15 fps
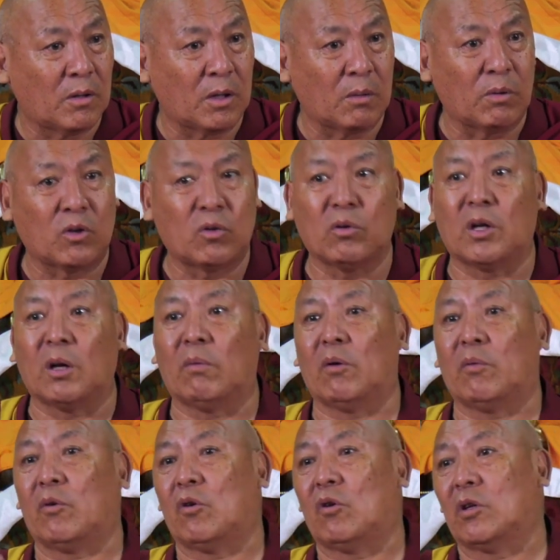Number two,
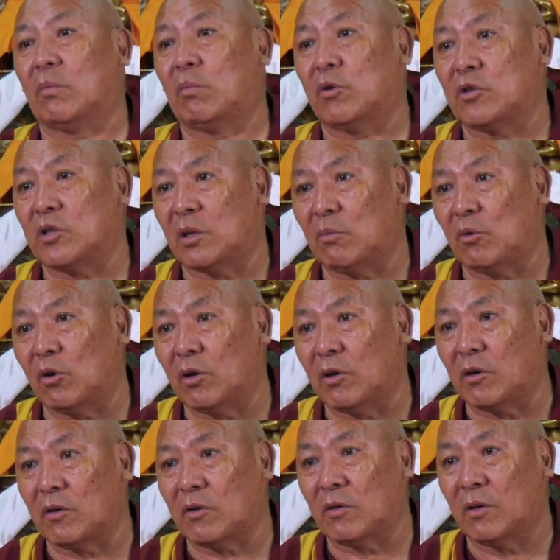developing all the positive
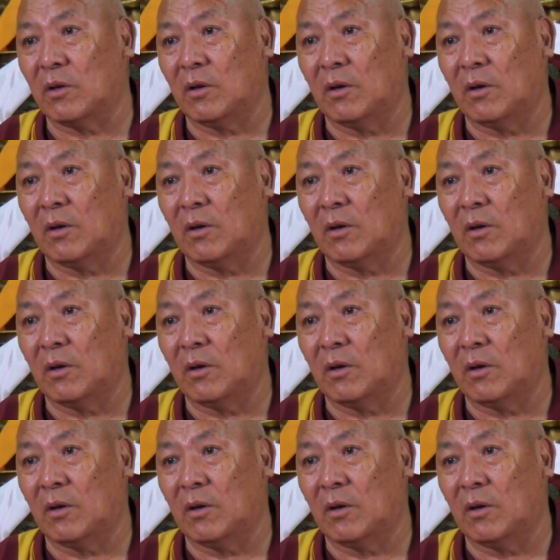qualities.